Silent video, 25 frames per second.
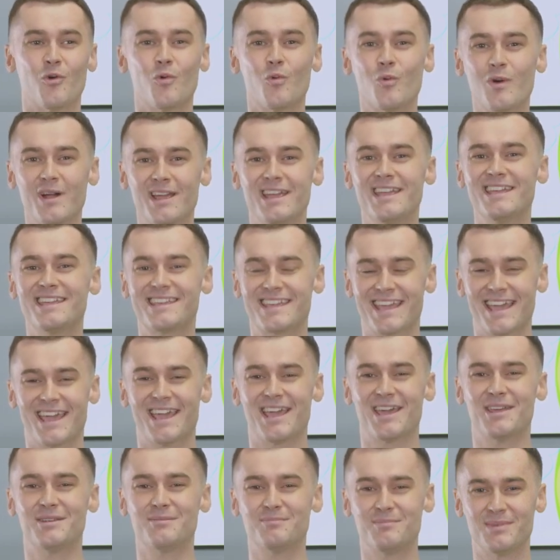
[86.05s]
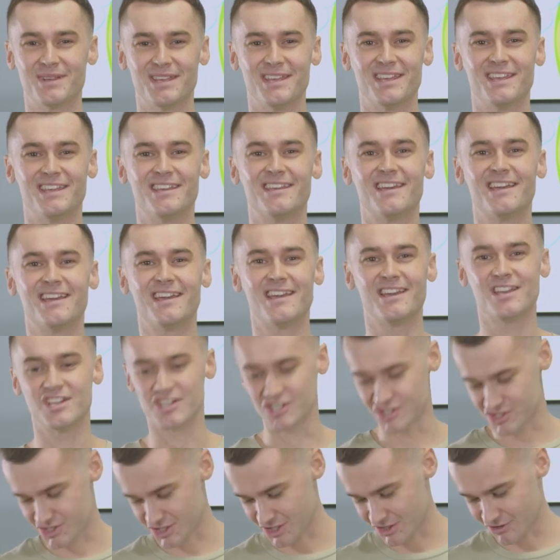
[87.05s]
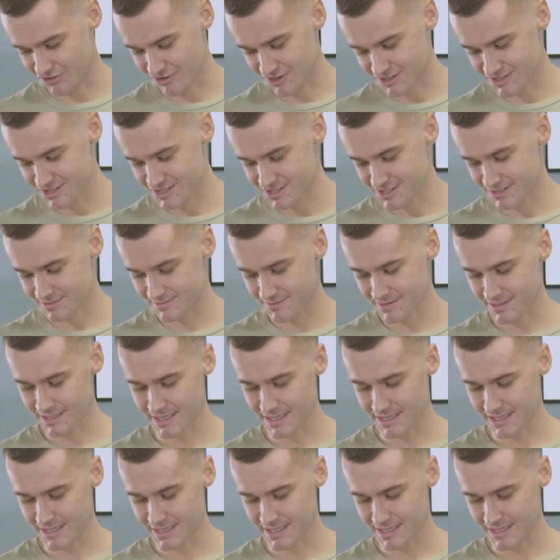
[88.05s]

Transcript: We can be generous.